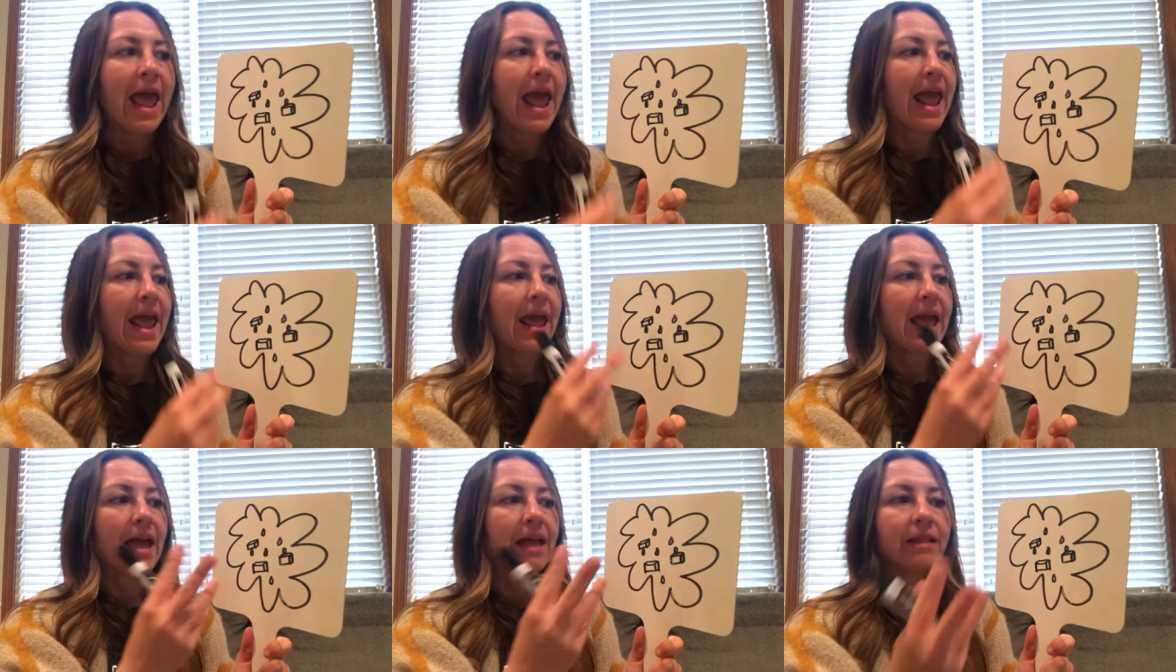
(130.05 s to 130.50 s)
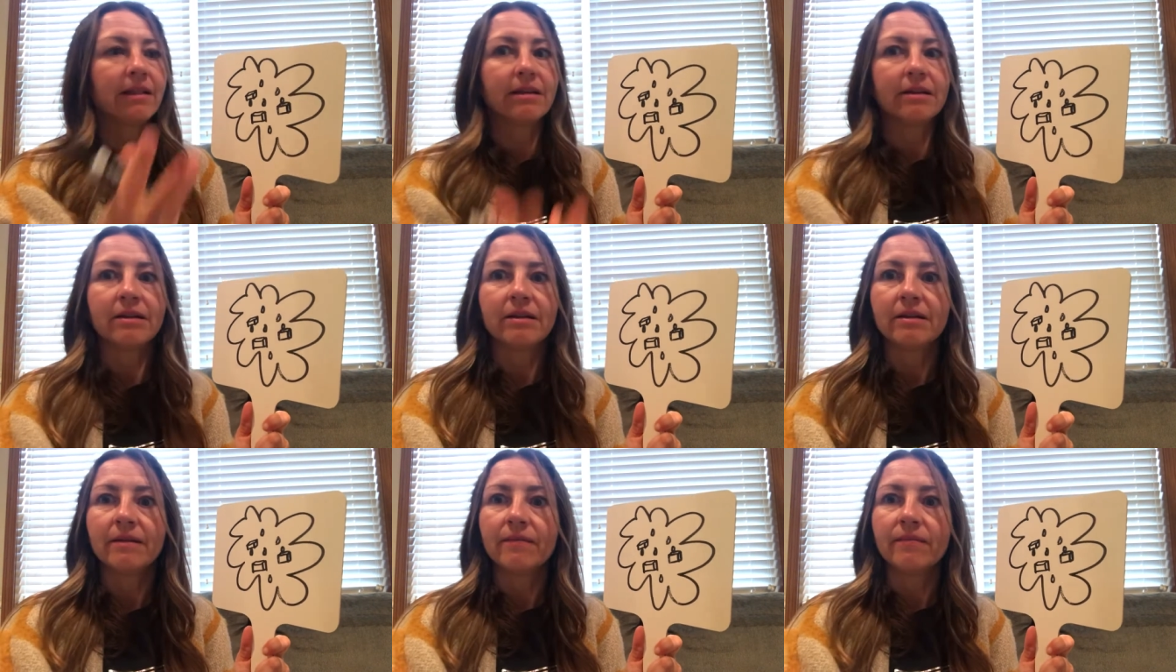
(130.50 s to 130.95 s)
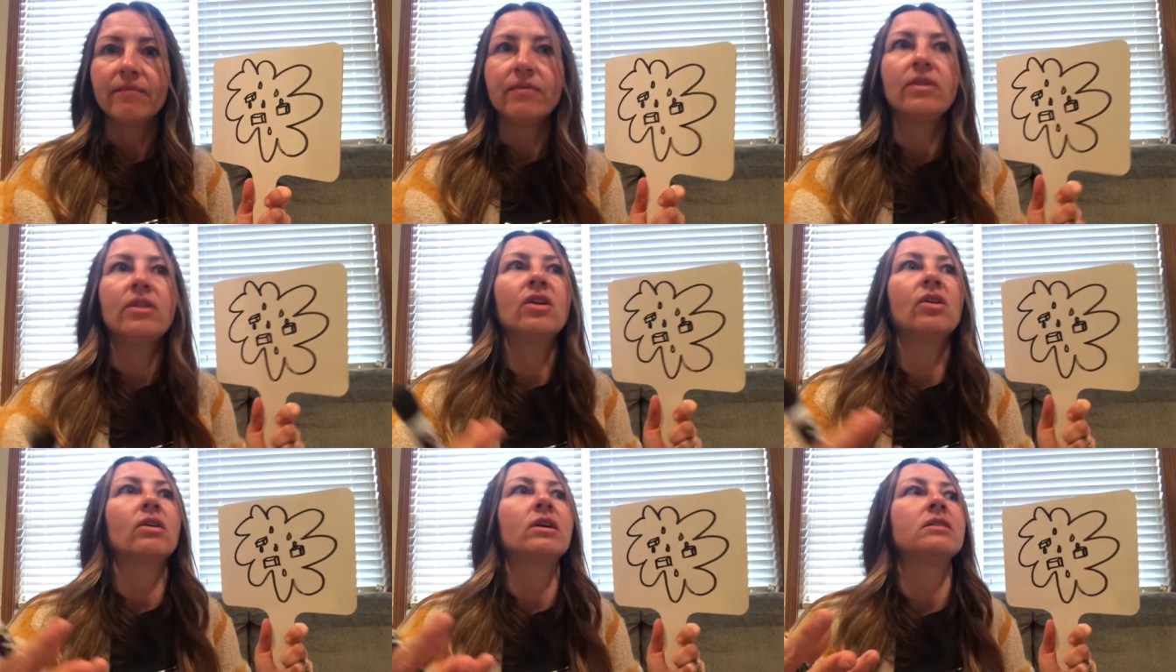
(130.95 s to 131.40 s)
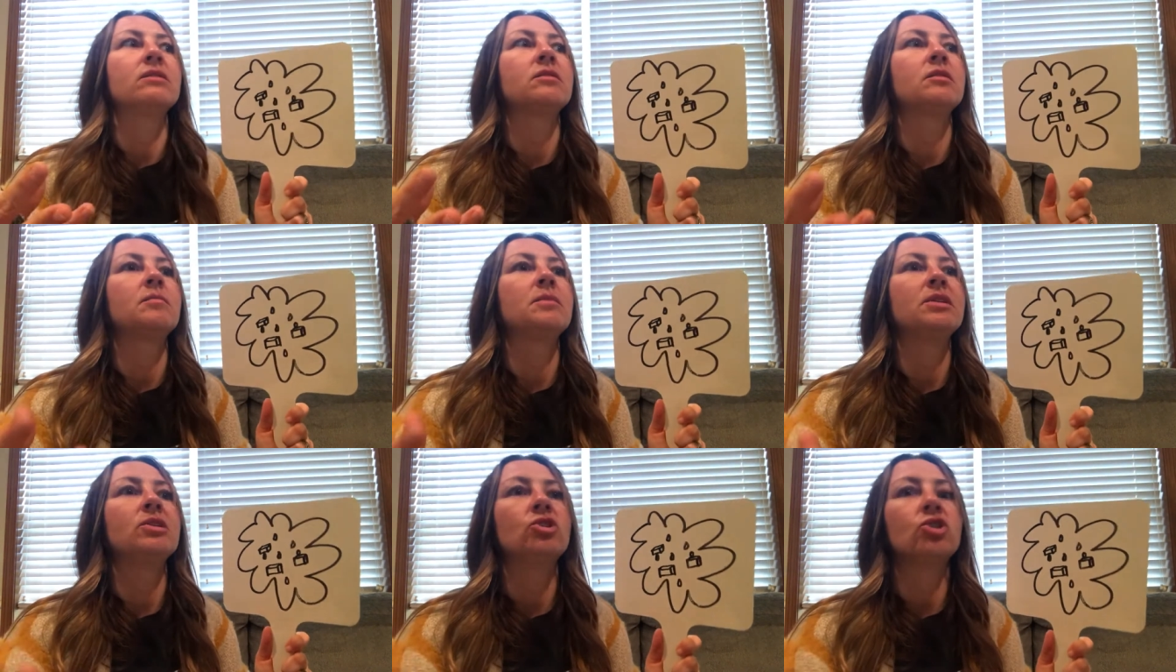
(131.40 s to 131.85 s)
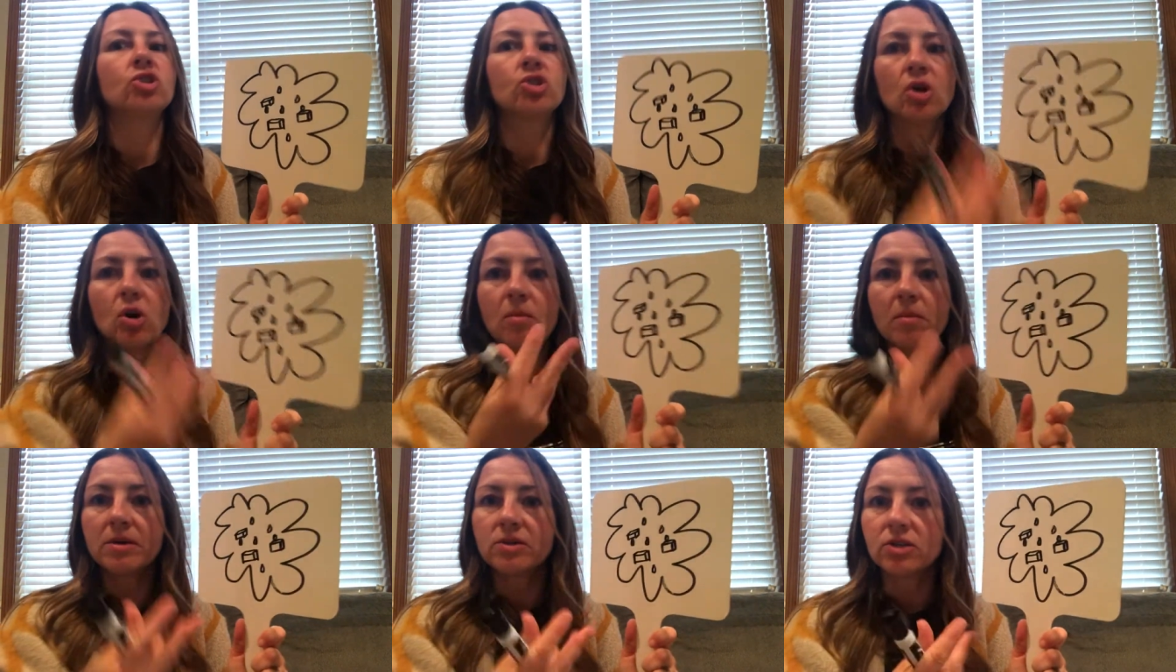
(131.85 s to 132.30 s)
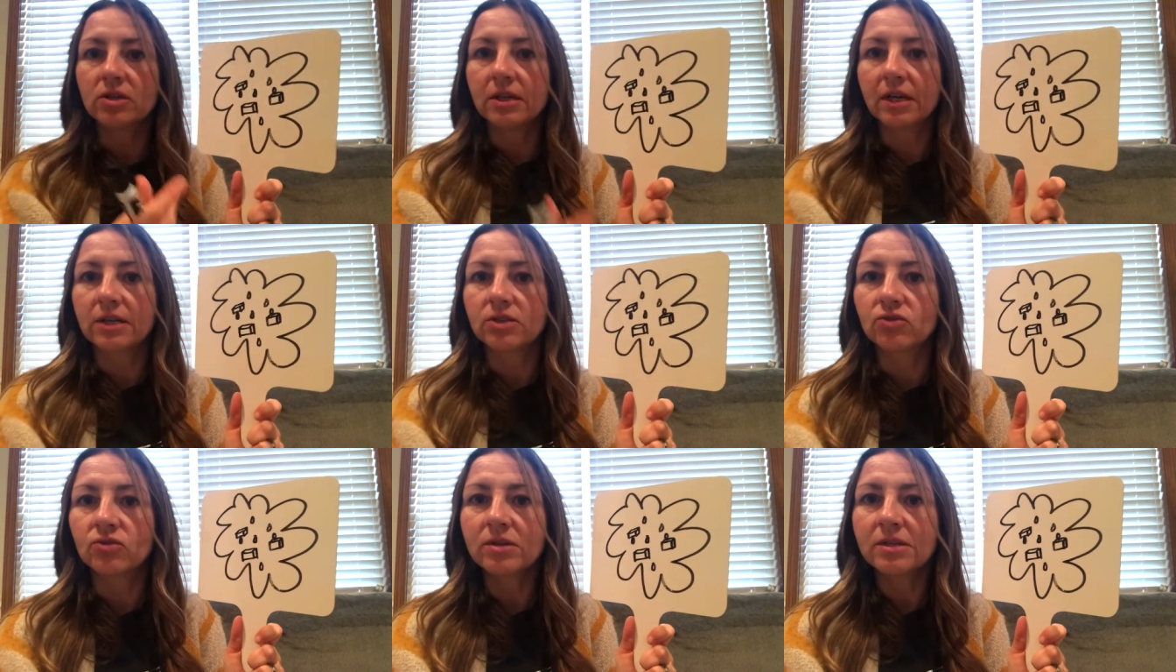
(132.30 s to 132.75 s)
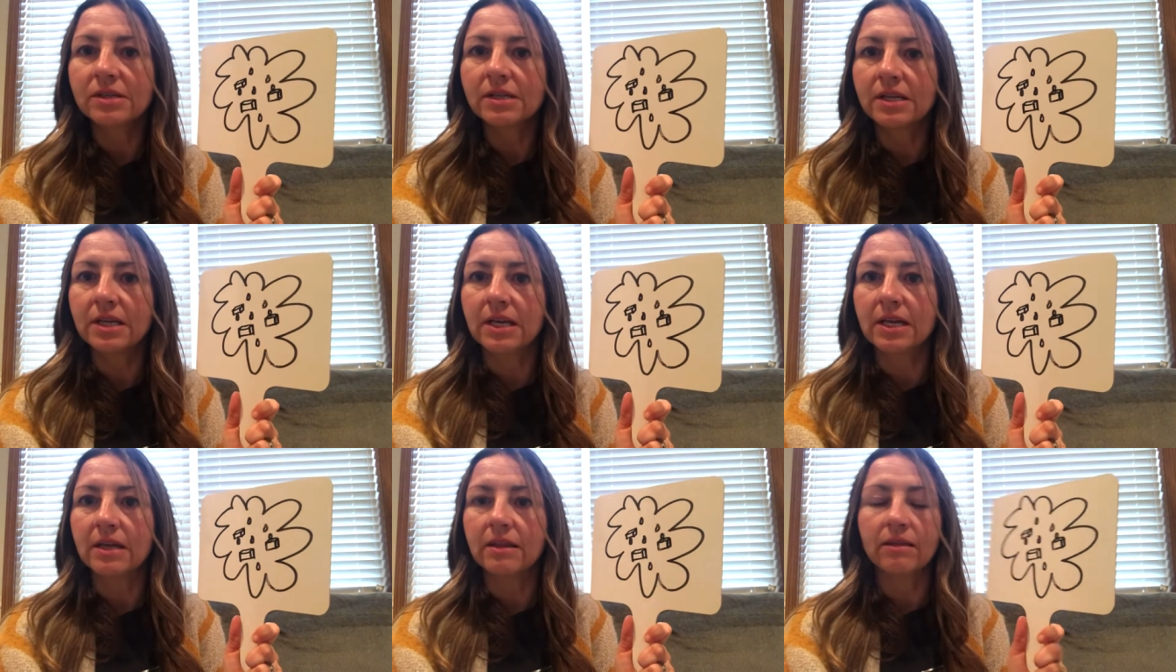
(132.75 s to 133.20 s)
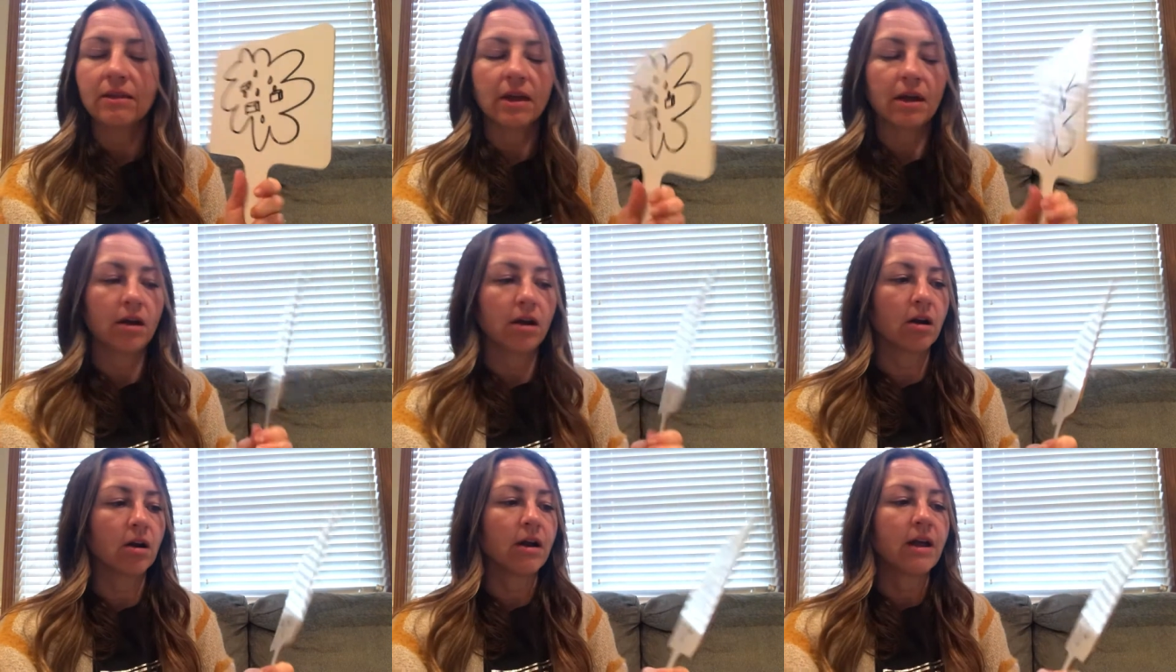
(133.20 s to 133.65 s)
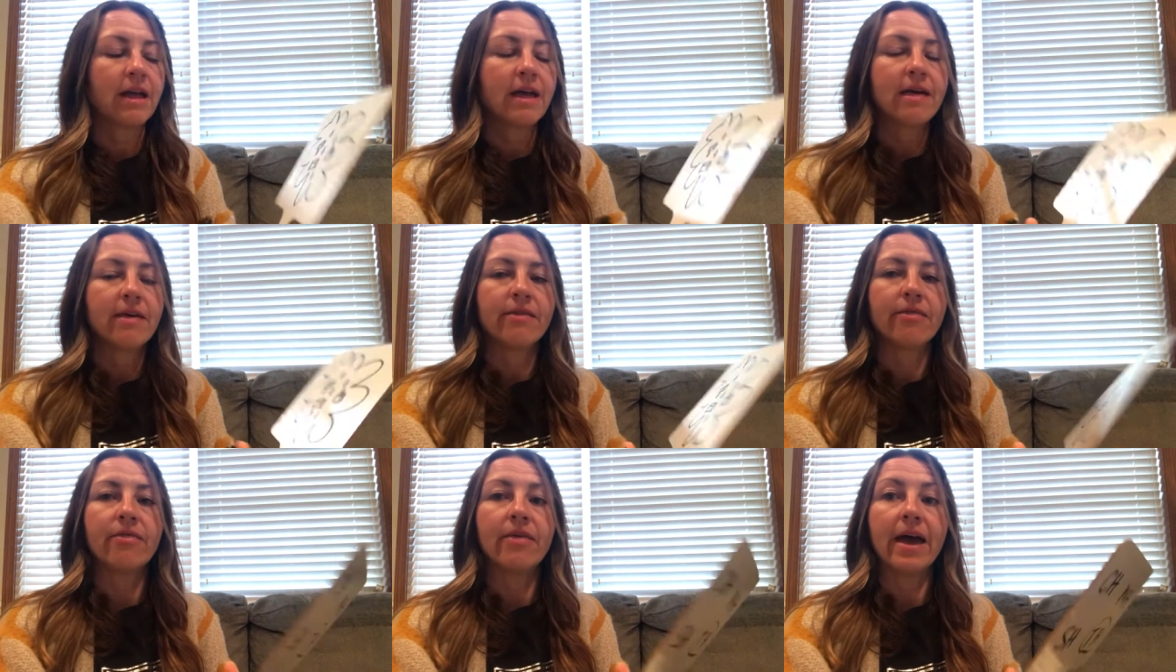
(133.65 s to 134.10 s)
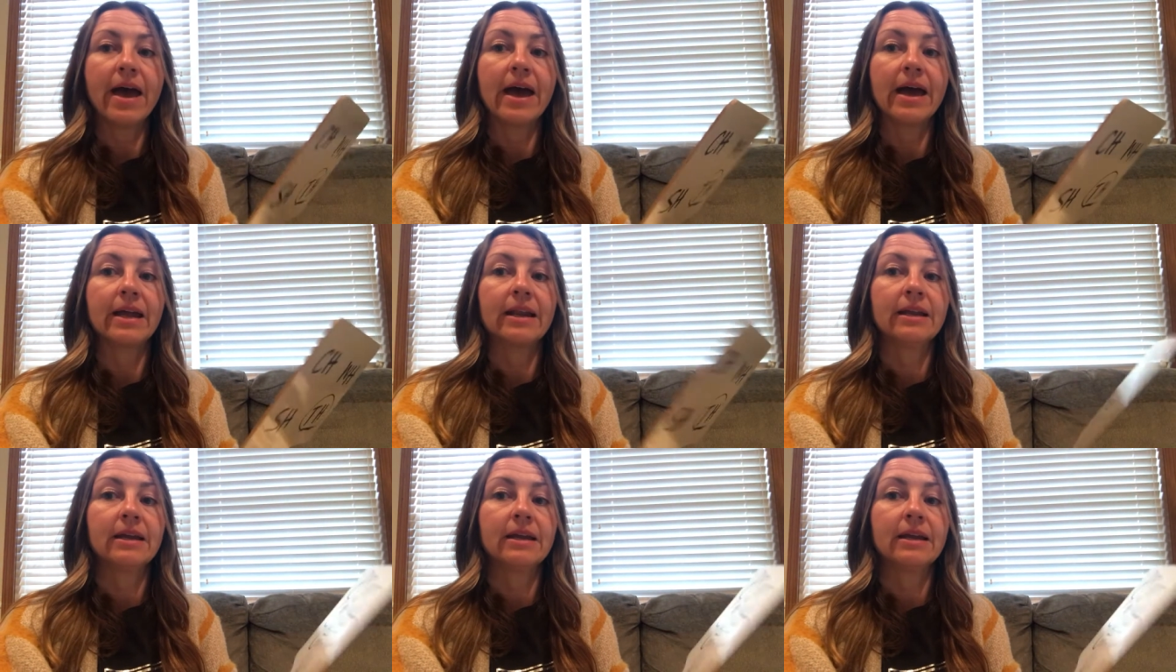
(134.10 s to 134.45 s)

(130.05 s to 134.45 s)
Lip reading: and there gets to be so much electricity in there that